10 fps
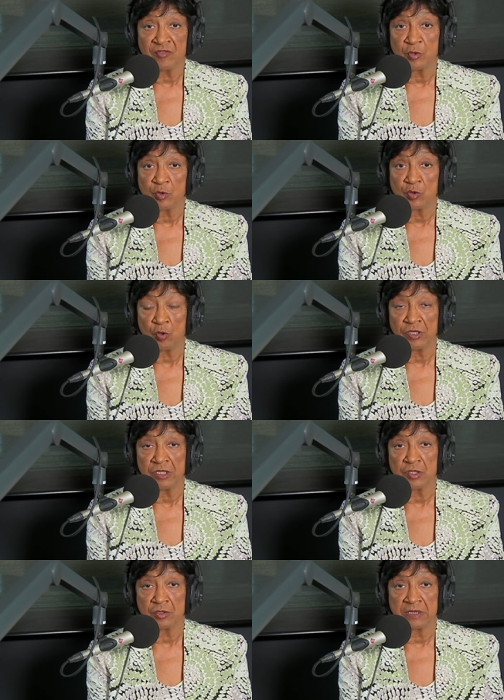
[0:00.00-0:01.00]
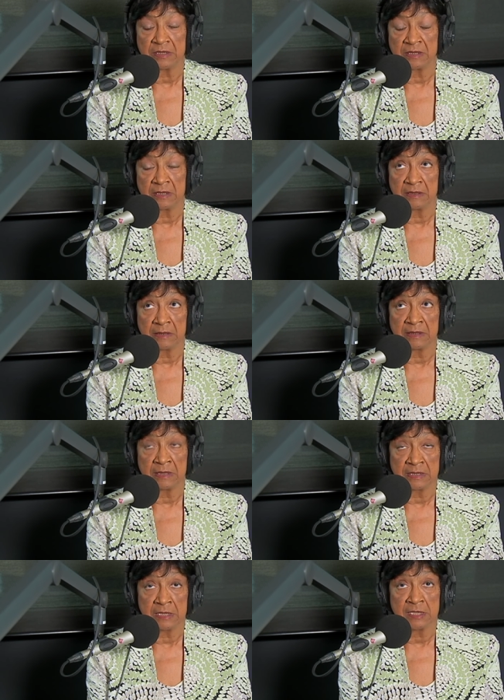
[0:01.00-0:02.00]
So you're talking to the
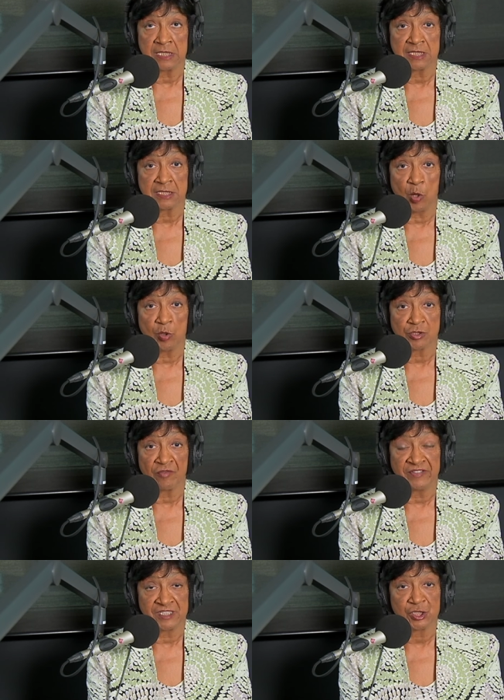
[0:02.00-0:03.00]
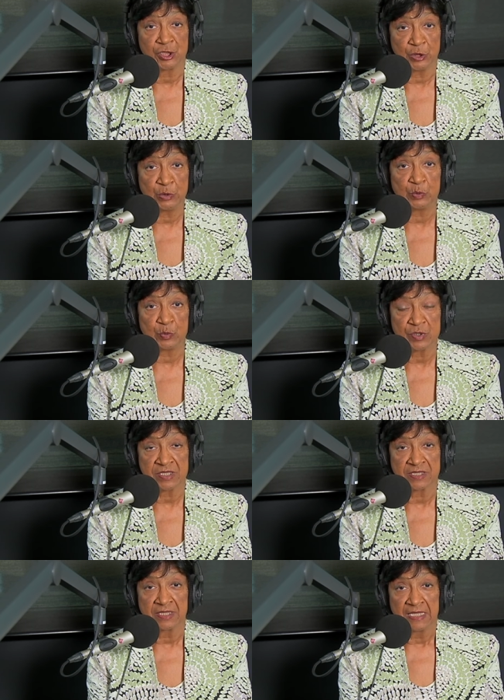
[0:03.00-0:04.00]
dirty soles of his
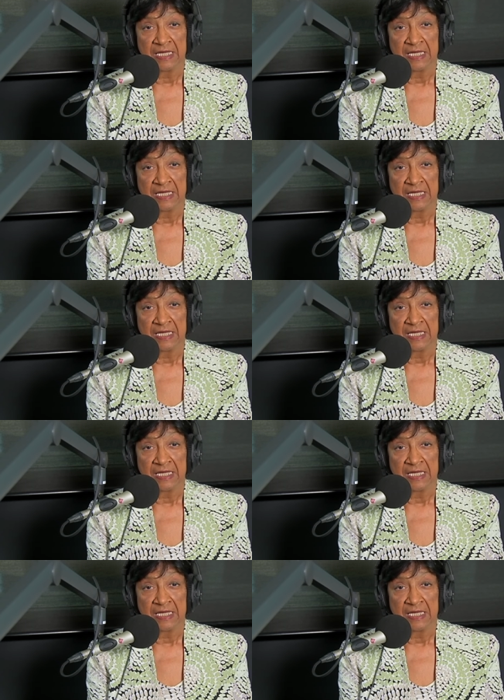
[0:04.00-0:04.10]
shoes.